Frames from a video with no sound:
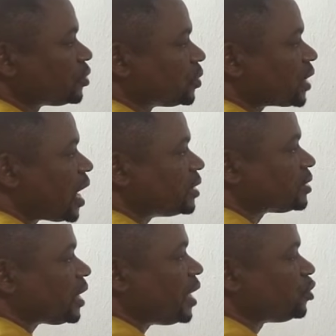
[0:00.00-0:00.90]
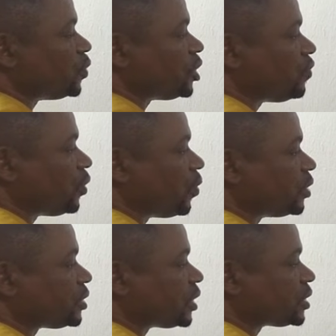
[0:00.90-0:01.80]
2 times 8 will give you
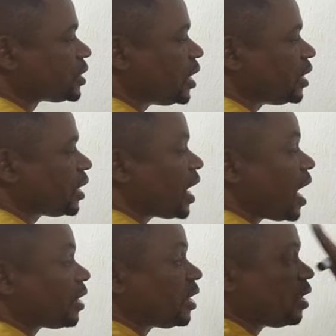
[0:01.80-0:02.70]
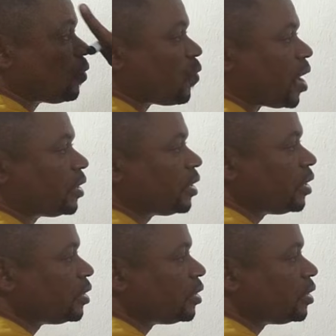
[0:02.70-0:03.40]
what? 16. Carry 1.